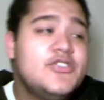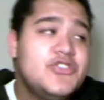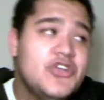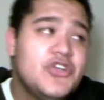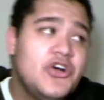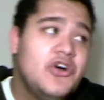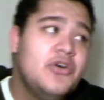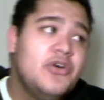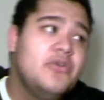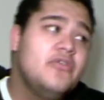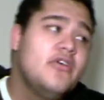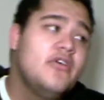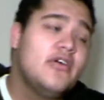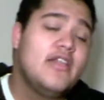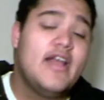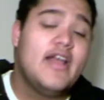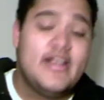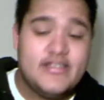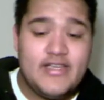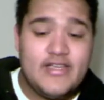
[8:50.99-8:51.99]
or
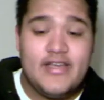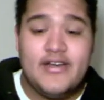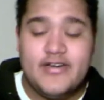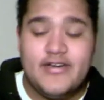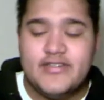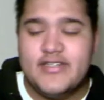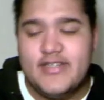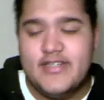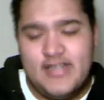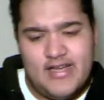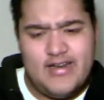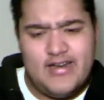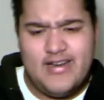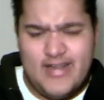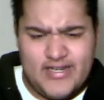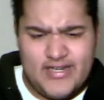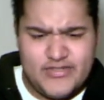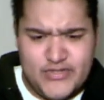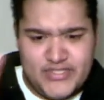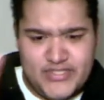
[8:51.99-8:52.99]
less energy, not
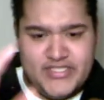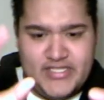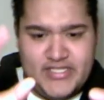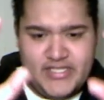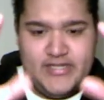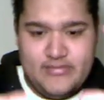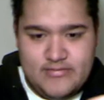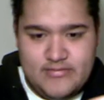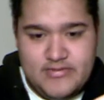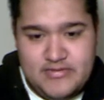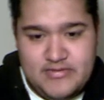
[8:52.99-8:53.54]
electricity.